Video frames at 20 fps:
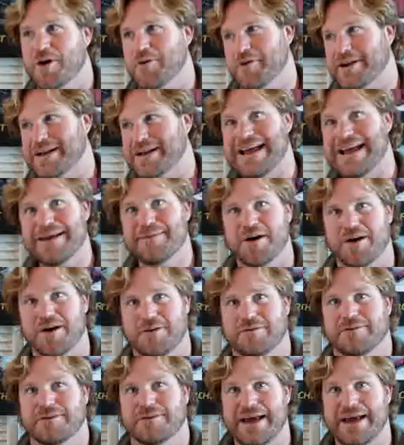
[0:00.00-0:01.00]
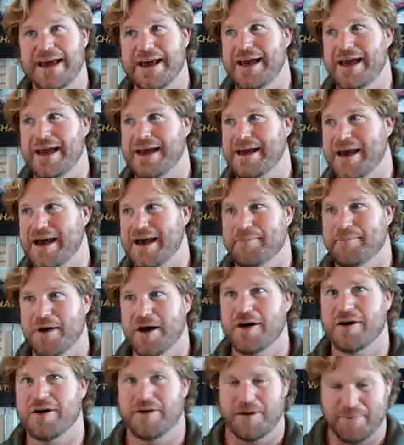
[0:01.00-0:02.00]
or Kamo.
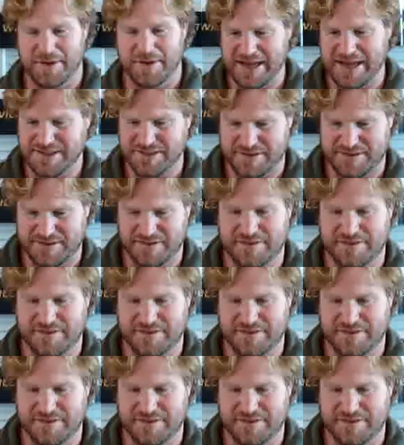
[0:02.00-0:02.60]
K-A-M-O. I mean, that's